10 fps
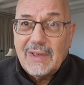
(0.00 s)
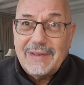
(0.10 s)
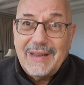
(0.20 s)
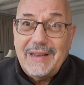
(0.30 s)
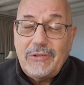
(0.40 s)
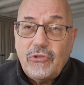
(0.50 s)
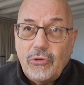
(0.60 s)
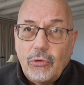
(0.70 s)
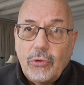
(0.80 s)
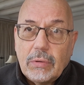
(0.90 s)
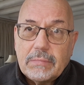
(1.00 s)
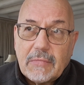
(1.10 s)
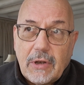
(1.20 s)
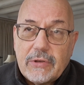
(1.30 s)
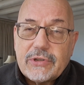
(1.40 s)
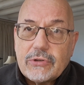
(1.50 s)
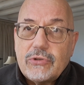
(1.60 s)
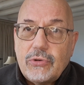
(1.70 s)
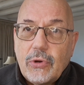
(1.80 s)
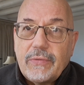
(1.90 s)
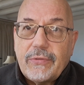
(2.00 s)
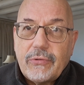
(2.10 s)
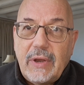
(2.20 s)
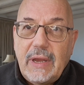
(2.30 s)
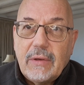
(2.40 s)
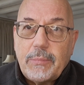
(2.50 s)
nearly 2, close on 2 of 3